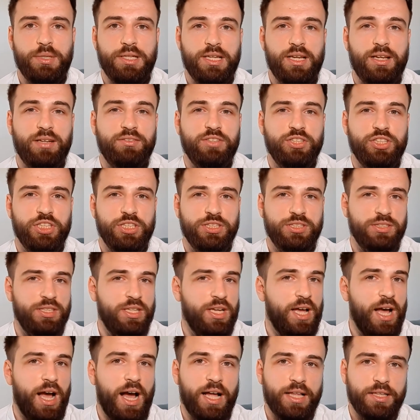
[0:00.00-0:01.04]
languages,
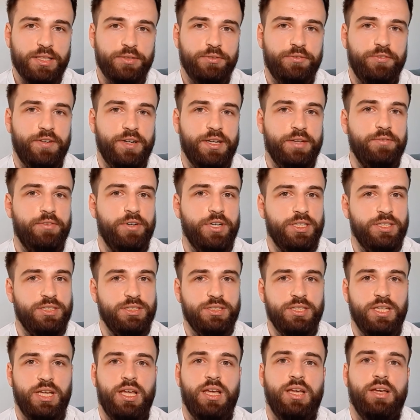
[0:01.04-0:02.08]
other frameworks
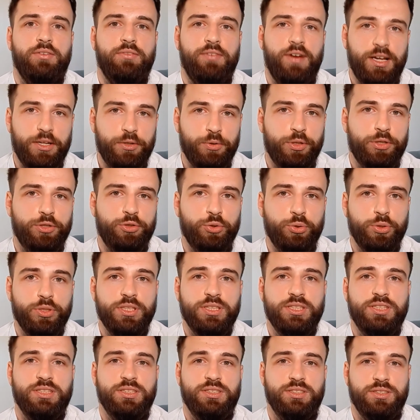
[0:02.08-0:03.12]
while you're doing
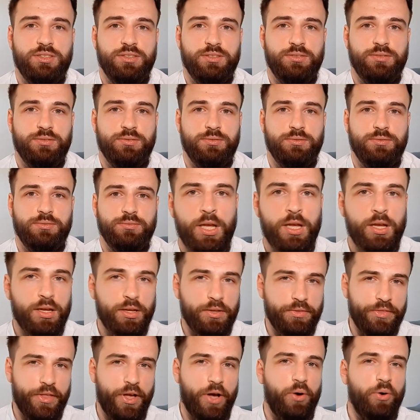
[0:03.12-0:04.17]
this.
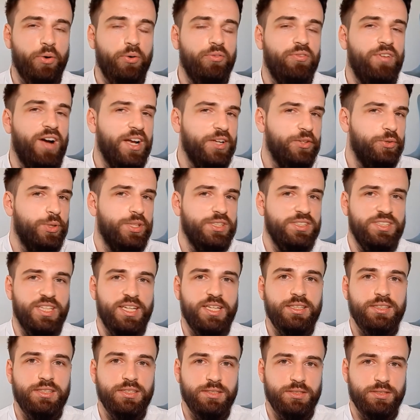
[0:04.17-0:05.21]
Now, why do I say
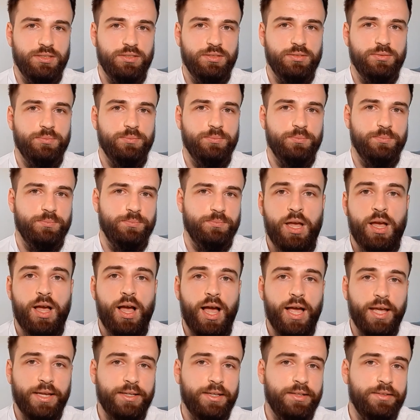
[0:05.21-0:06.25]
this?
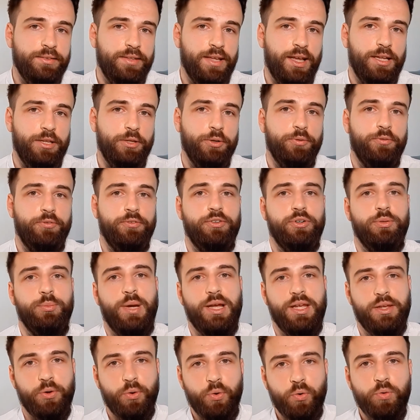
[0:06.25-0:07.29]
I can tell you from my
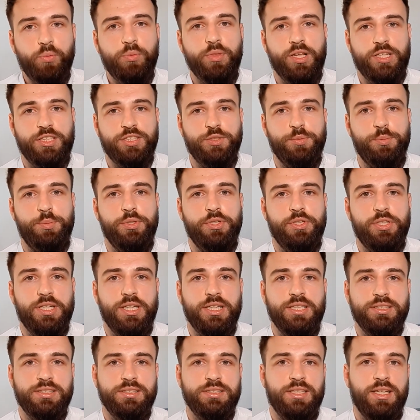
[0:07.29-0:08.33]
own
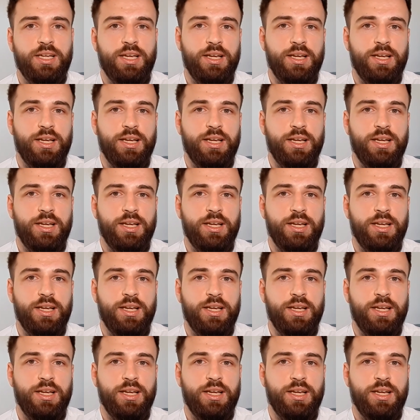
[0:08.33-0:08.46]
experience